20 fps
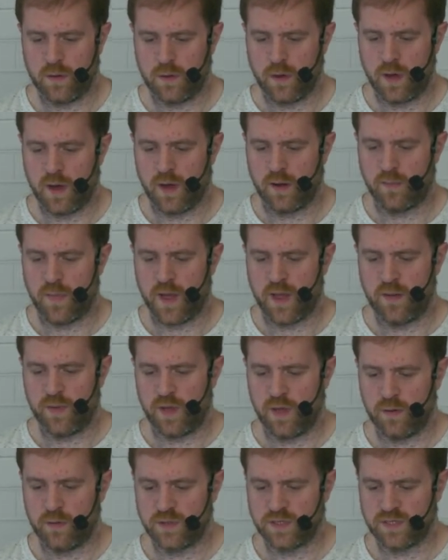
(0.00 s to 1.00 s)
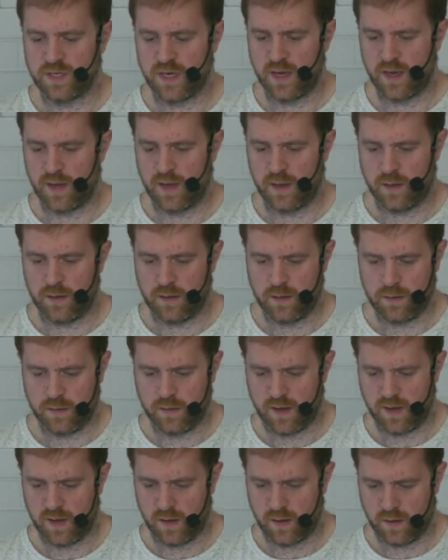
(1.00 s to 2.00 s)
And maybe you'd say,
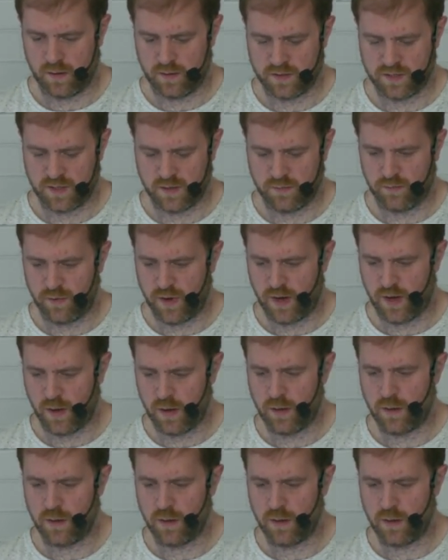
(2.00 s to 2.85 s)
here, you'd say reader,